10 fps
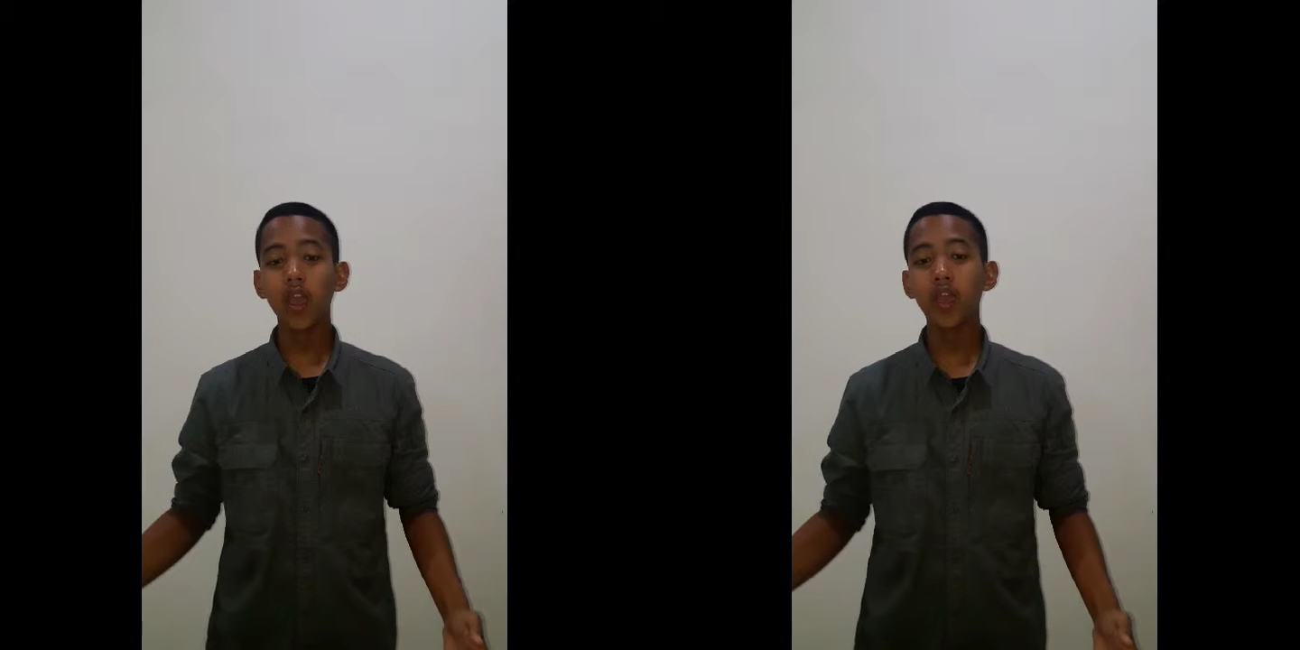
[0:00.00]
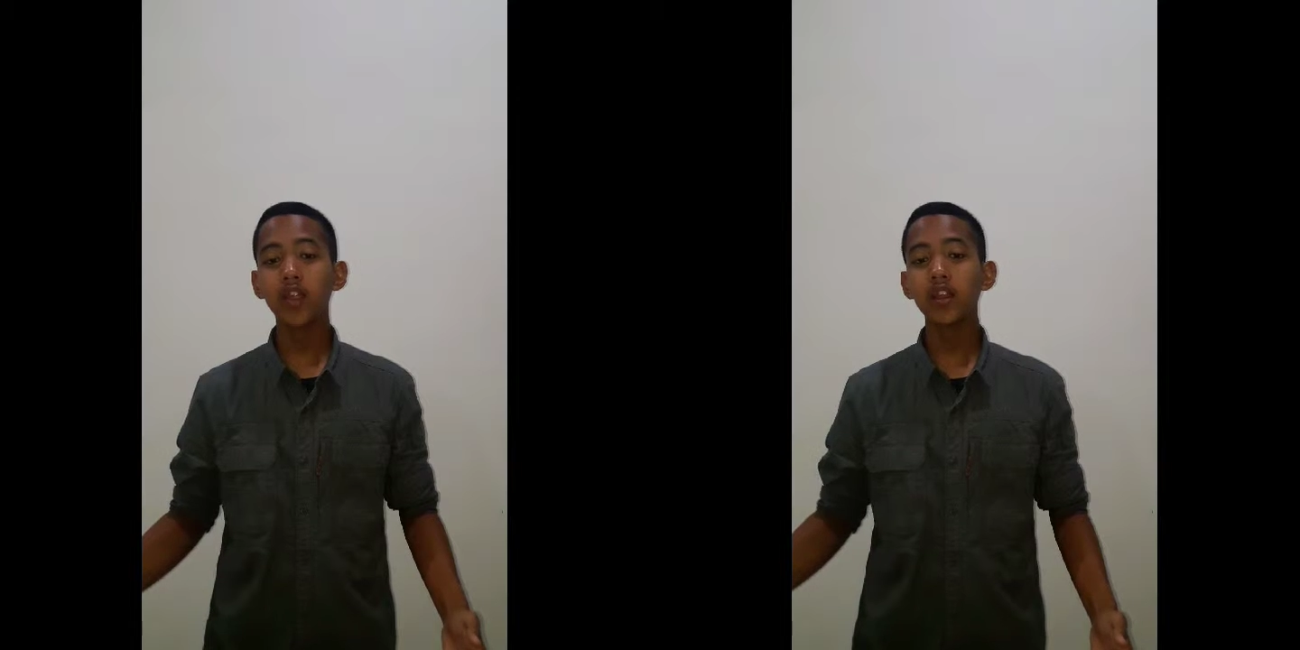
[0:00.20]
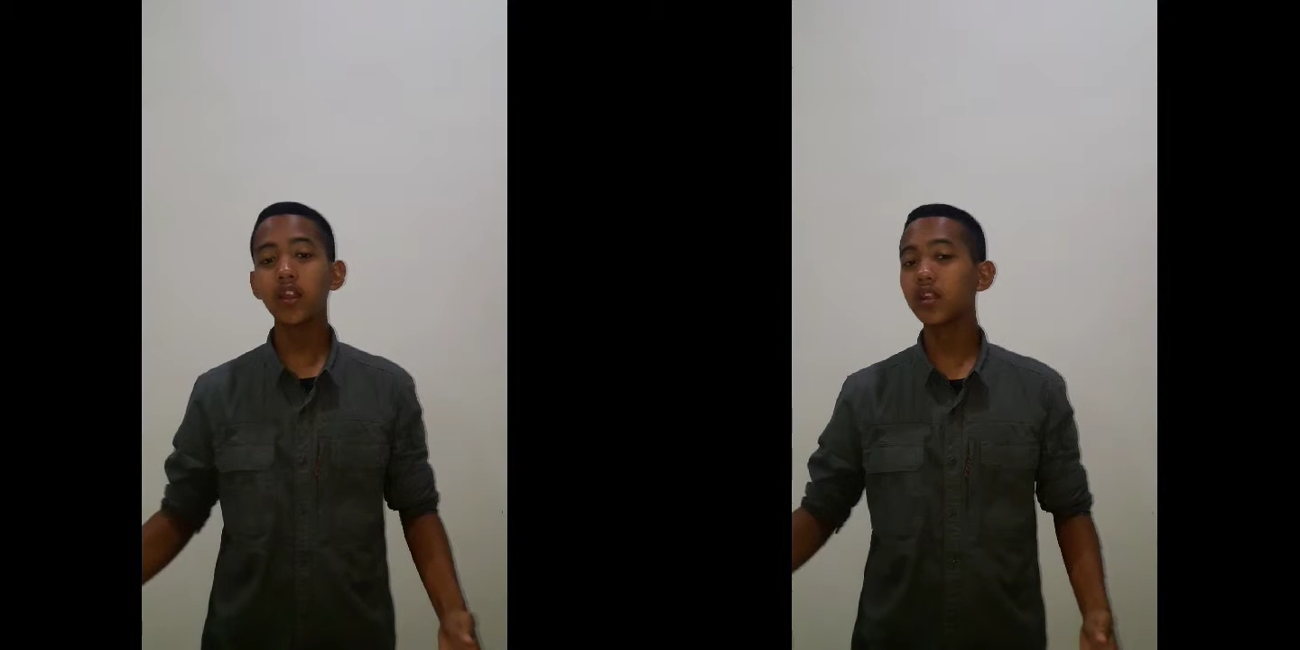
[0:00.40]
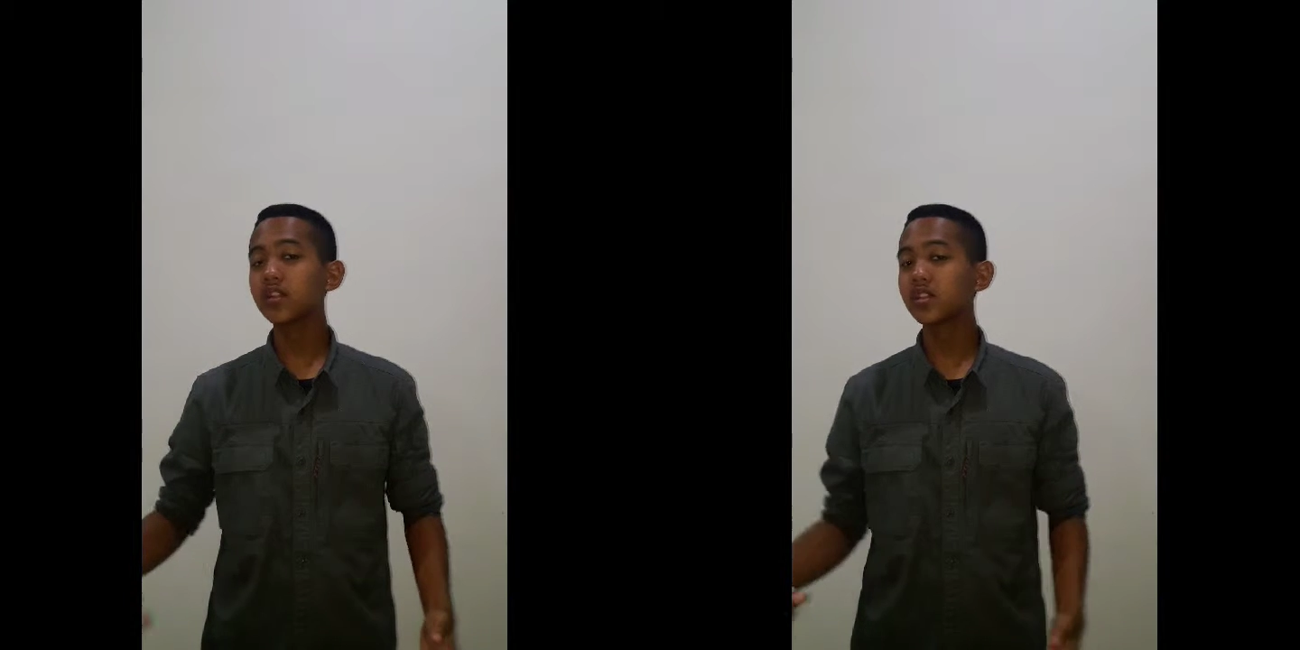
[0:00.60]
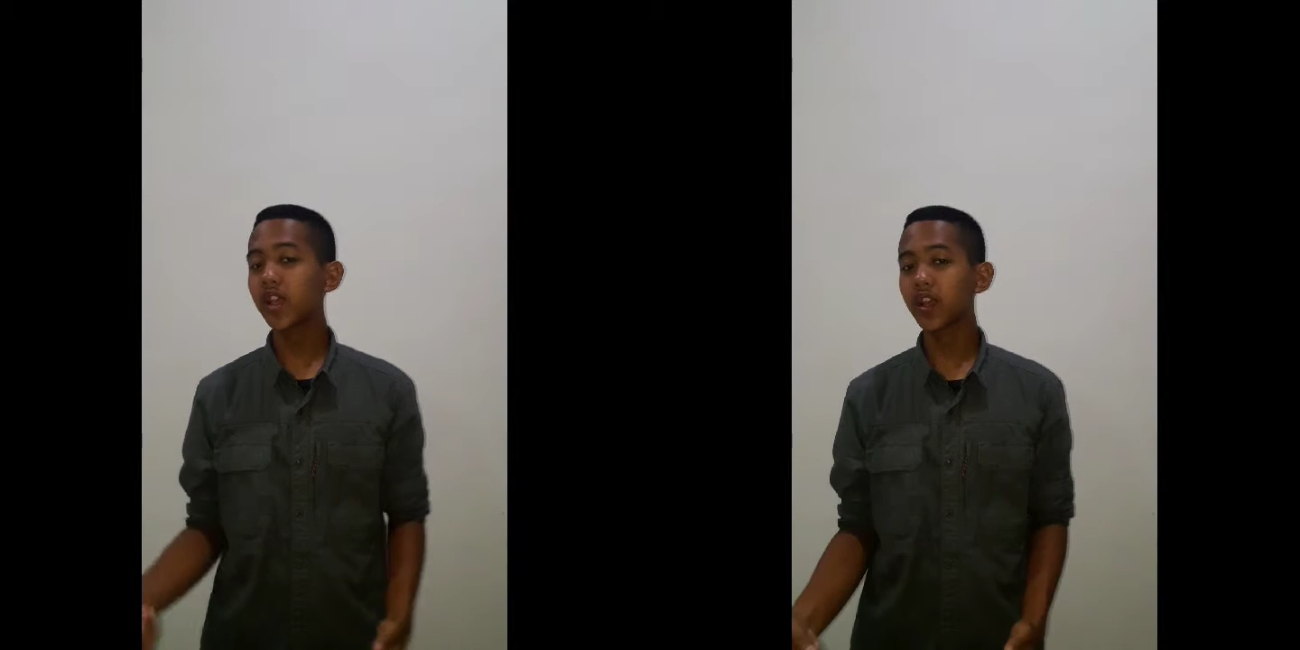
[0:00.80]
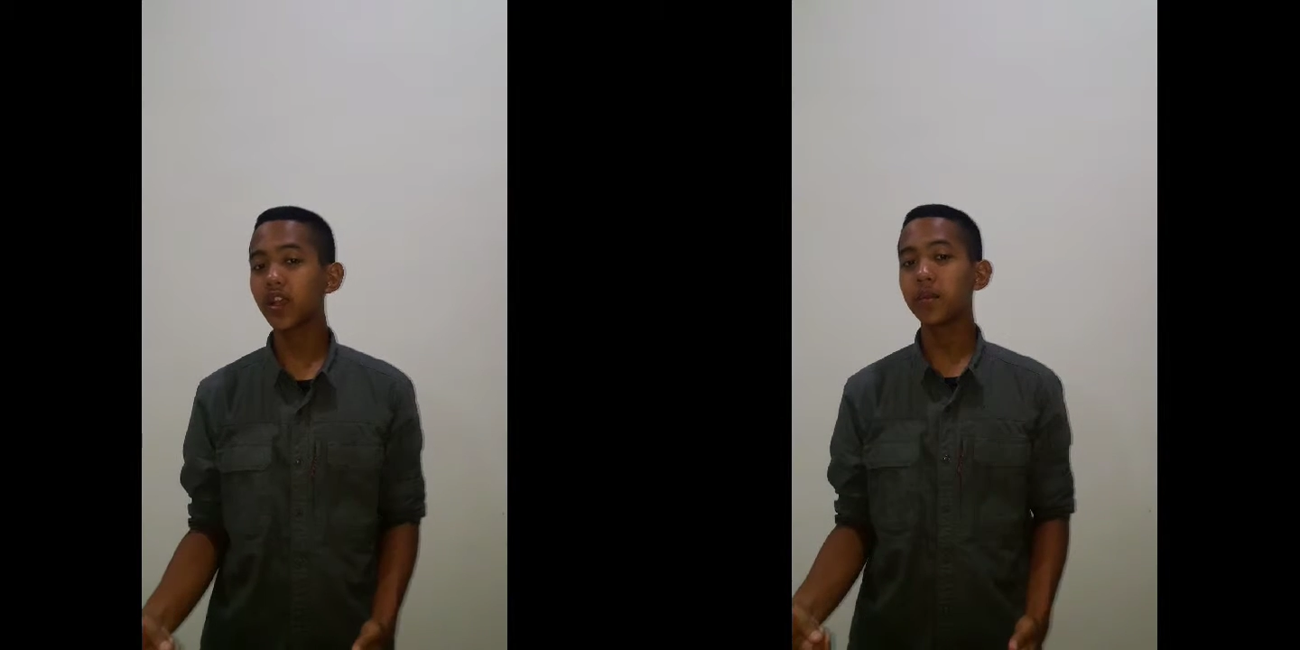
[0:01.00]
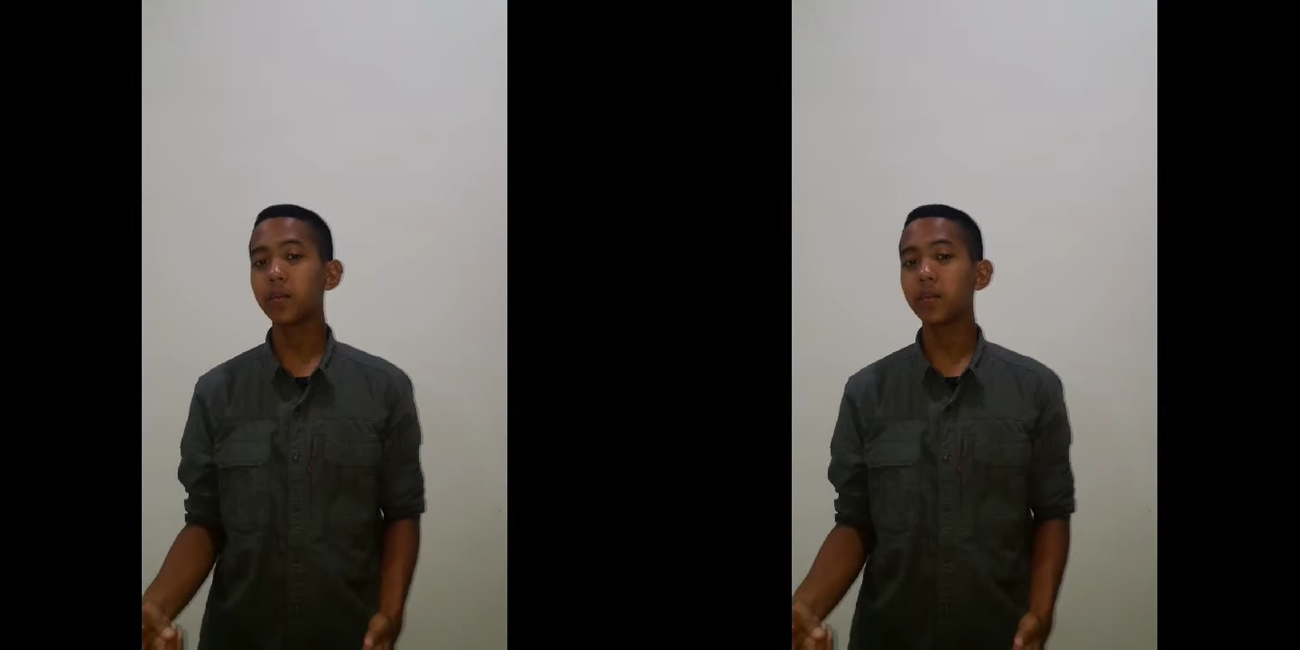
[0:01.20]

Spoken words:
And second,